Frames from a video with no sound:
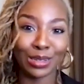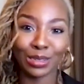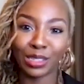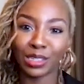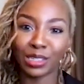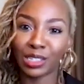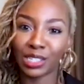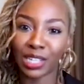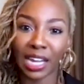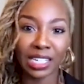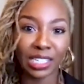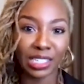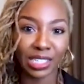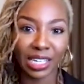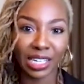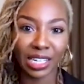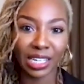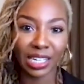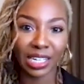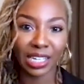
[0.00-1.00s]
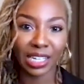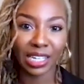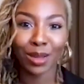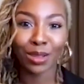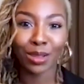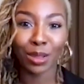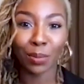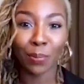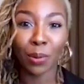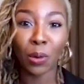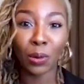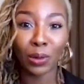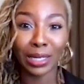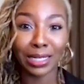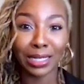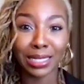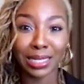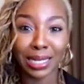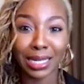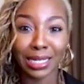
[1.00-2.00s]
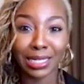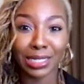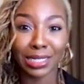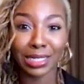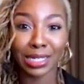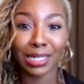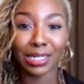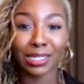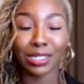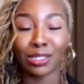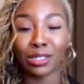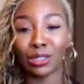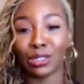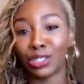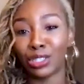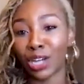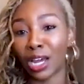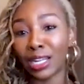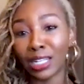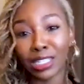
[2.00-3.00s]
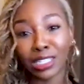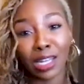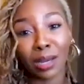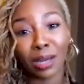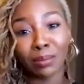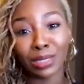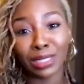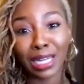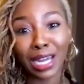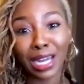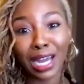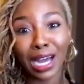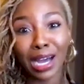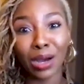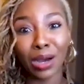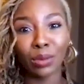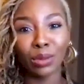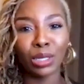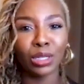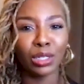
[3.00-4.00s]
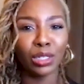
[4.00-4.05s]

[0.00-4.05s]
changing the polling stations, to shutting some down,